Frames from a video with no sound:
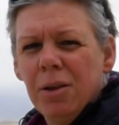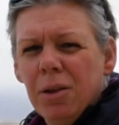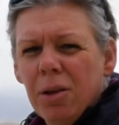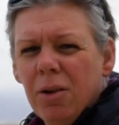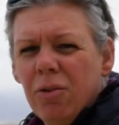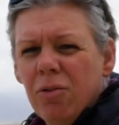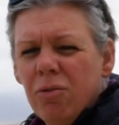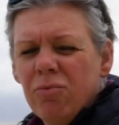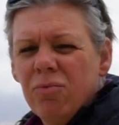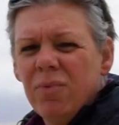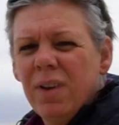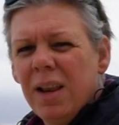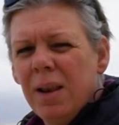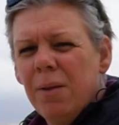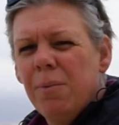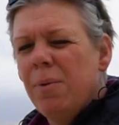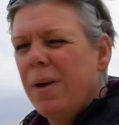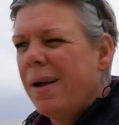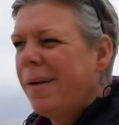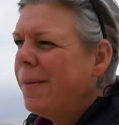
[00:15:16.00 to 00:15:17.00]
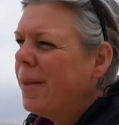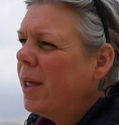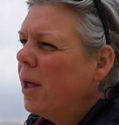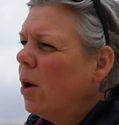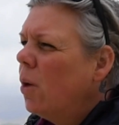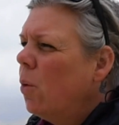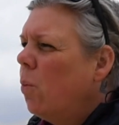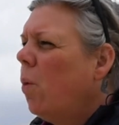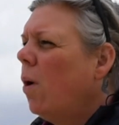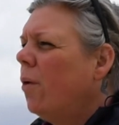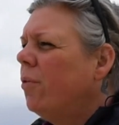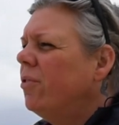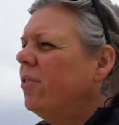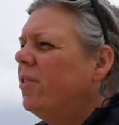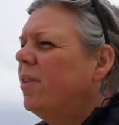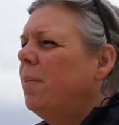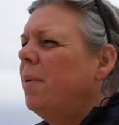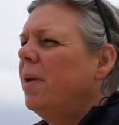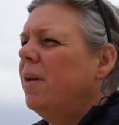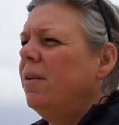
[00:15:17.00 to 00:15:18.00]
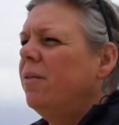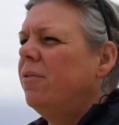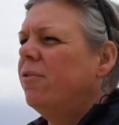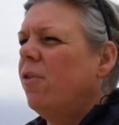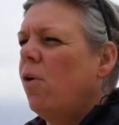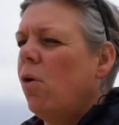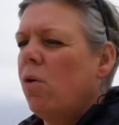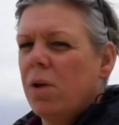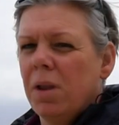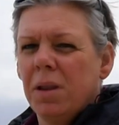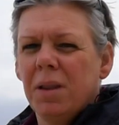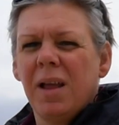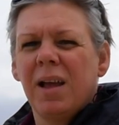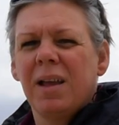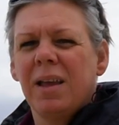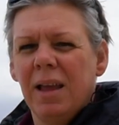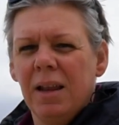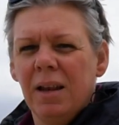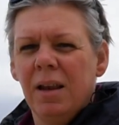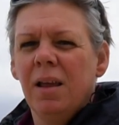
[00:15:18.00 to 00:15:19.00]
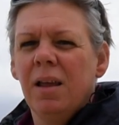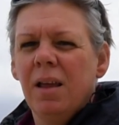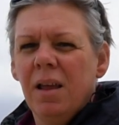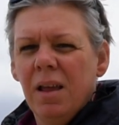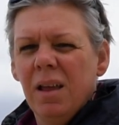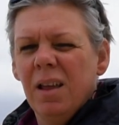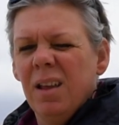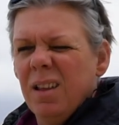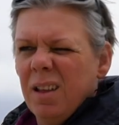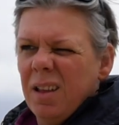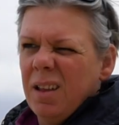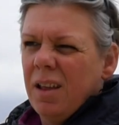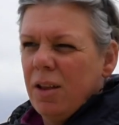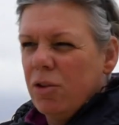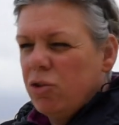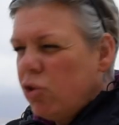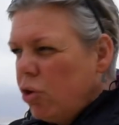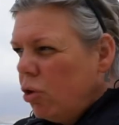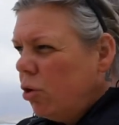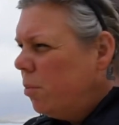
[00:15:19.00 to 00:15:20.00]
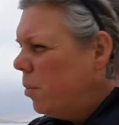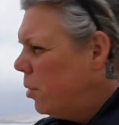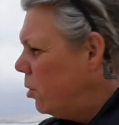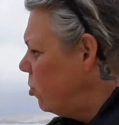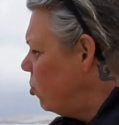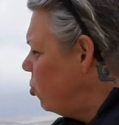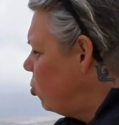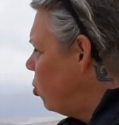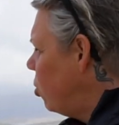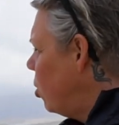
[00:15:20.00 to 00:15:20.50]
so I don't really want to be focus stacking too much.